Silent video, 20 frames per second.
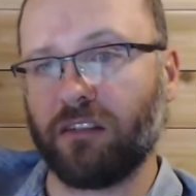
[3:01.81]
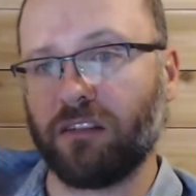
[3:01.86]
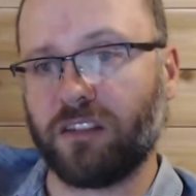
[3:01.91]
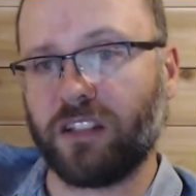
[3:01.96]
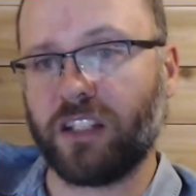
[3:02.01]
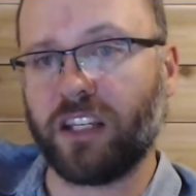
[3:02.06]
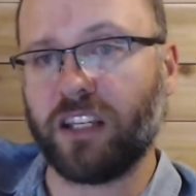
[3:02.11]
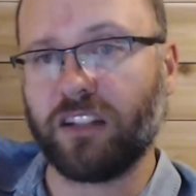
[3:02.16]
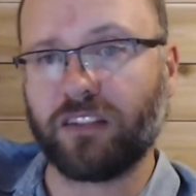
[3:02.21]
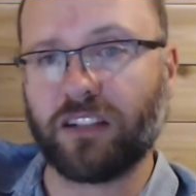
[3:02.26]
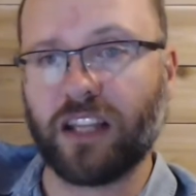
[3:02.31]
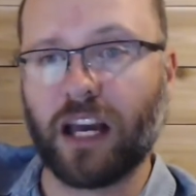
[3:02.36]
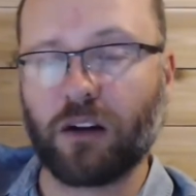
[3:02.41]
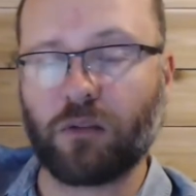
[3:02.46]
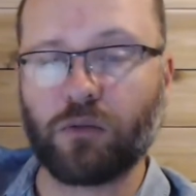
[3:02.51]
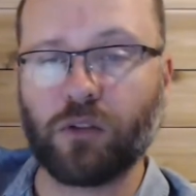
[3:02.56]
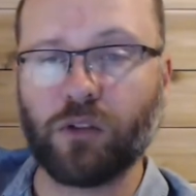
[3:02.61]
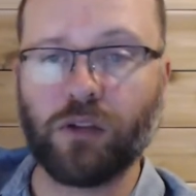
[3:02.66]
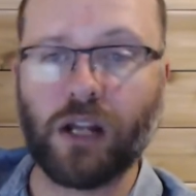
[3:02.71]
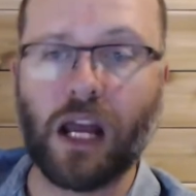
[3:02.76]
tease that
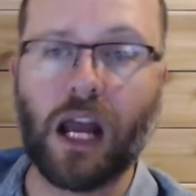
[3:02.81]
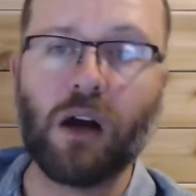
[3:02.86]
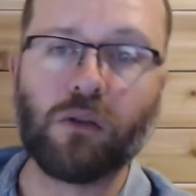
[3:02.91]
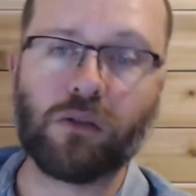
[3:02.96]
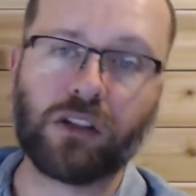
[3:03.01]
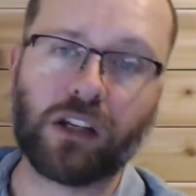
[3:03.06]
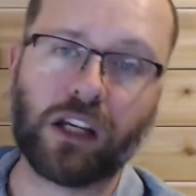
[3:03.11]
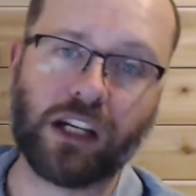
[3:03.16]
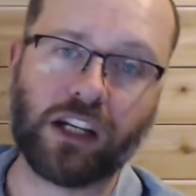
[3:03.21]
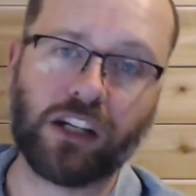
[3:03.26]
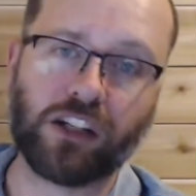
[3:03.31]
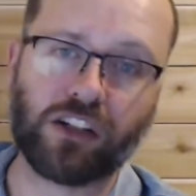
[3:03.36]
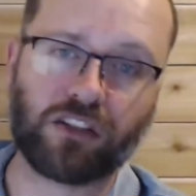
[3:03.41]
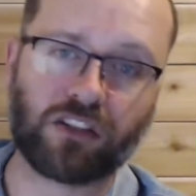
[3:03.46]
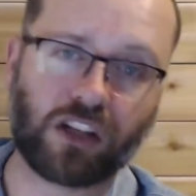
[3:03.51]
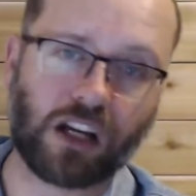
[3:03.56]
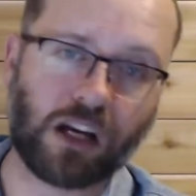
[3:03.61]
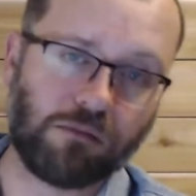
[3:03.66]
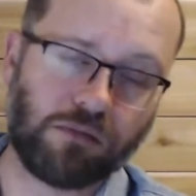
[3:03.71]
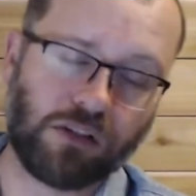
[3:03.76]
root out, and it just
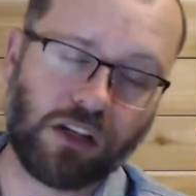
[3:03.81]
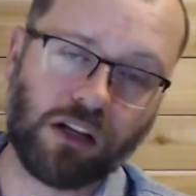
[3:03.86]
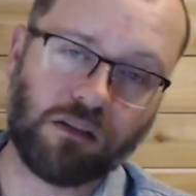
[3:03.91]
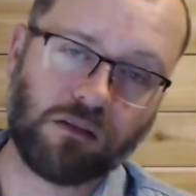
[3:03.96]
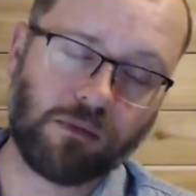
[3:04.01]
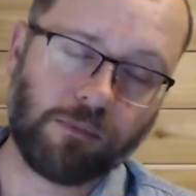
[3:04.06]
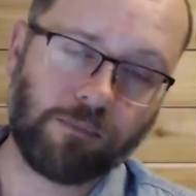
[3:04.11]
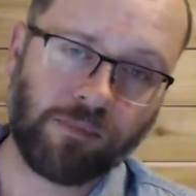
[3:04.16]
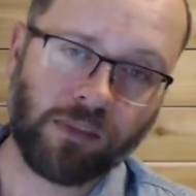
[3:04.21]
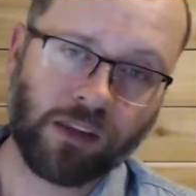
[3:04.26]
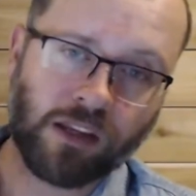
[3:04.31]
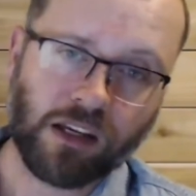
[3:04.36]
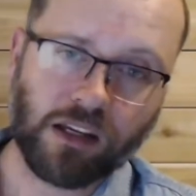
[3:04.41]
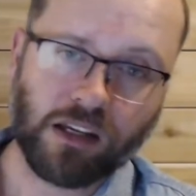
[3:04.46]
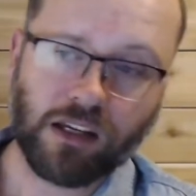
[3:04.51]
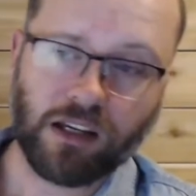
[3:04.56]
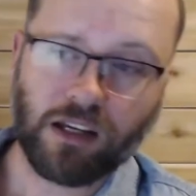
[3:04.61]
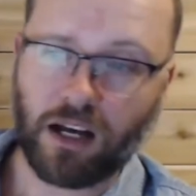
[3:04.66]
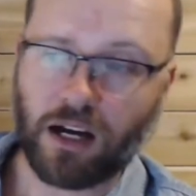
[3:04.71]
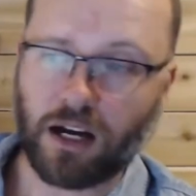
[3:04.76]
comes out.
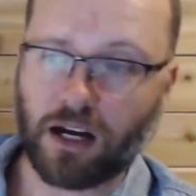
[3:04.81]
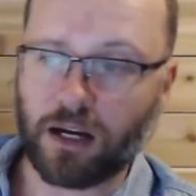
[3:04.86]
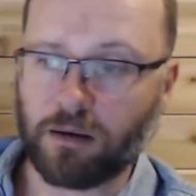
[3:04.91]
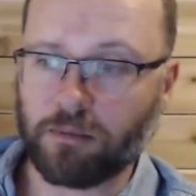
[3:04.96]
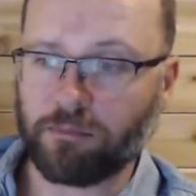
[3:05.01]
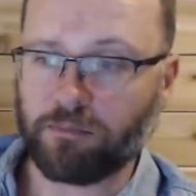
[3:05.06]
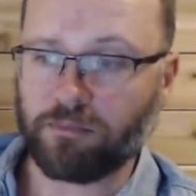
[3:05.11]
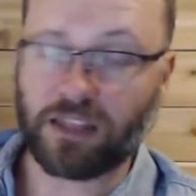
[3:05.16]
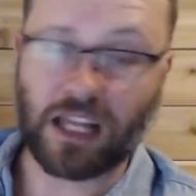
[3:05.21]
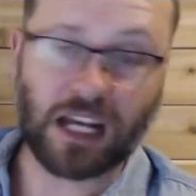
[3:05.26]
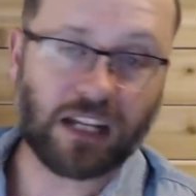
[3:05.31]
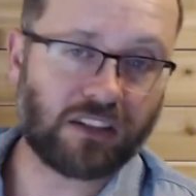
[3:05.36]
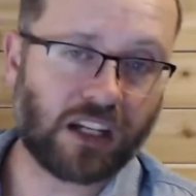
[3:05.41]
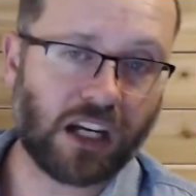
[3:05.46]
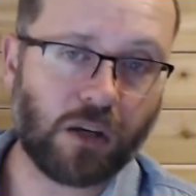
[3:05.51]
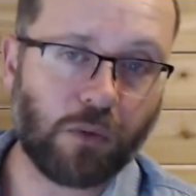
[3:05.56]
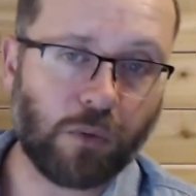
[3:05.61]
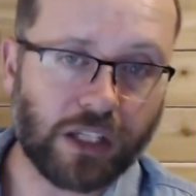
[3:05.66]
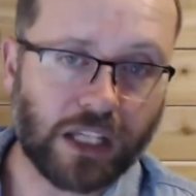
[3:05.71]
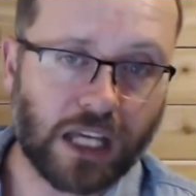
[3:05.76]
That's
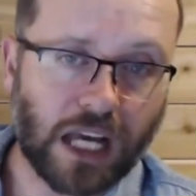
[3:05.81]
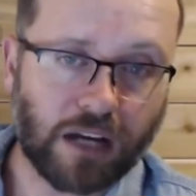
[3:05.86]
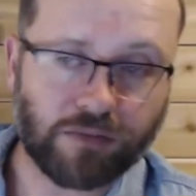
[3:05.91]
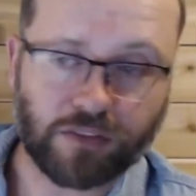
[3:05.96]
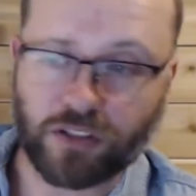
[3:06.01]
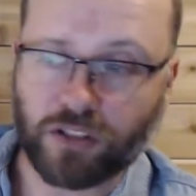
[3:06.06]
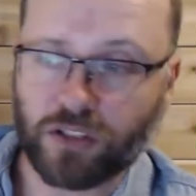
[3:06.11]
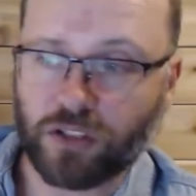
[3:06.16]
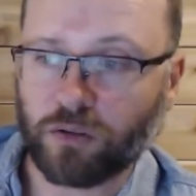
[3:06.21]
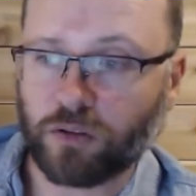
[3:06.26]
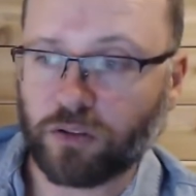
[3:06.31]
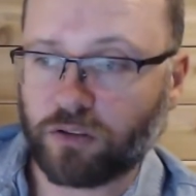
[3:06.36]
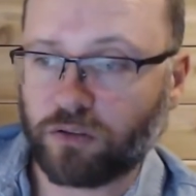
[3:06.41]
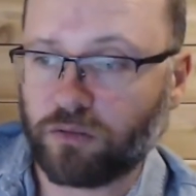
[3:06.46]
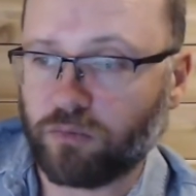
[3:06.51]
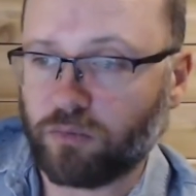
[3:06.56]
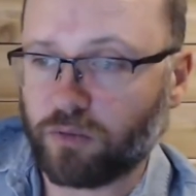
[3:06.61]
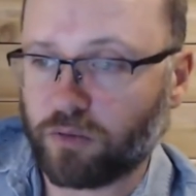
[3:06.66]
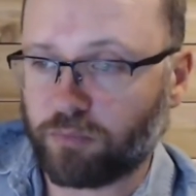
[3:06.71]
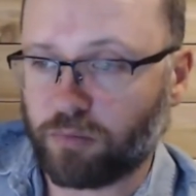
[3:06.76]
kind of what you have to do
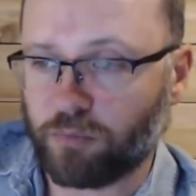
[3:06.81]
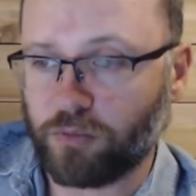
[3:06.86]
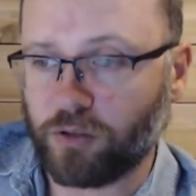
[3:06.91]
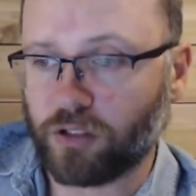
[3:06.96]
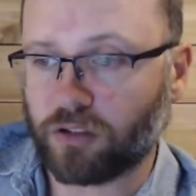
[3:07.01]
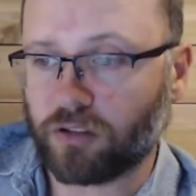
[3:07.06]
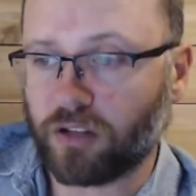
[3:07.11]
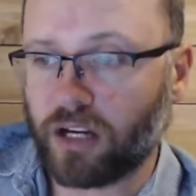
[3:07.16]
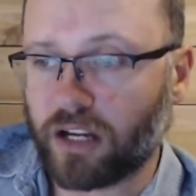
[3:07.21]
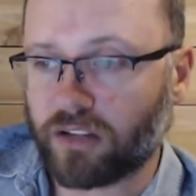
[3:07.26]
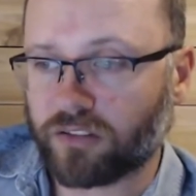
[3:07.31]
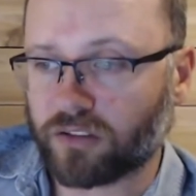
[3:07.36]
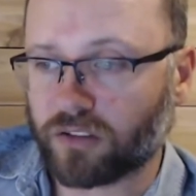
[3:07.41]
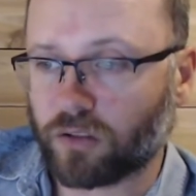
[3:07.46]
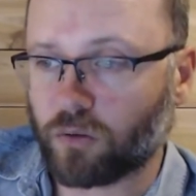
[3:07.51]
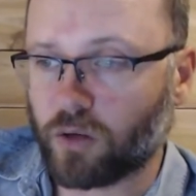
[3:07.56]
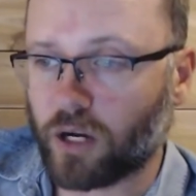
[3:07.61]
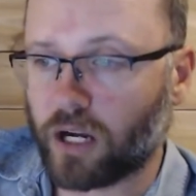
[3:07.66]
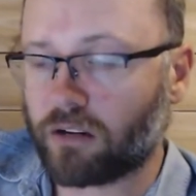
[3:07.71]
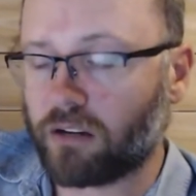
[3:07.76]
with Bermuda grass and
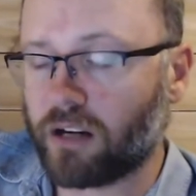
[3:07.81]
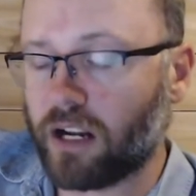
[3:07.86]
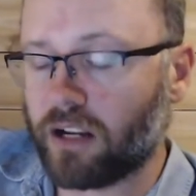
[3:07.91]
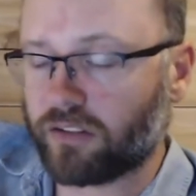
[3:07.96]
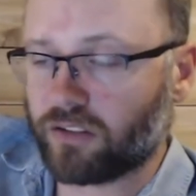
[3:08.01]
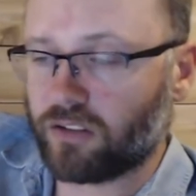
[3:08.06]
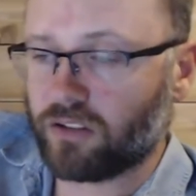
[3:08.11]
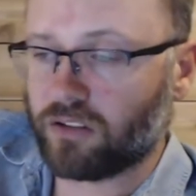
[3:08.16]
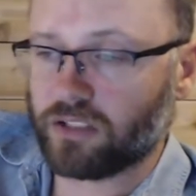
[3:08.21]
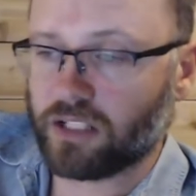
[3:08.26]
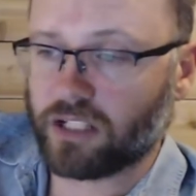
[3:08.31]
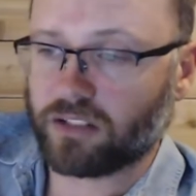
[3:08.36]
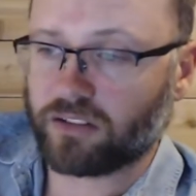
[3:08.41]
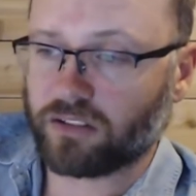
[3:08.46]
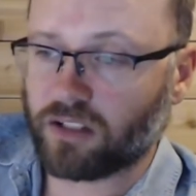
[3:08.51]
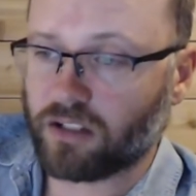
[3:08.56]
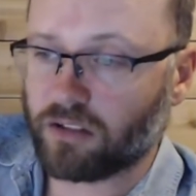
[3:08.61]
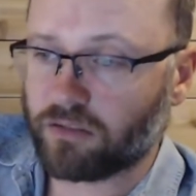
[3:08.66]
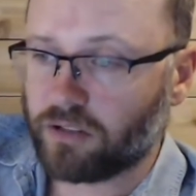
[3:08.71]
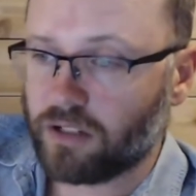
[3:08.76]
quack grass and all that
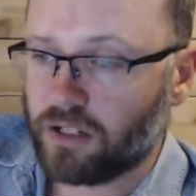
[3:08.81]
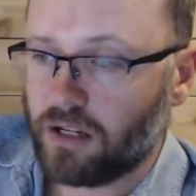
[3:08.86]
stuff.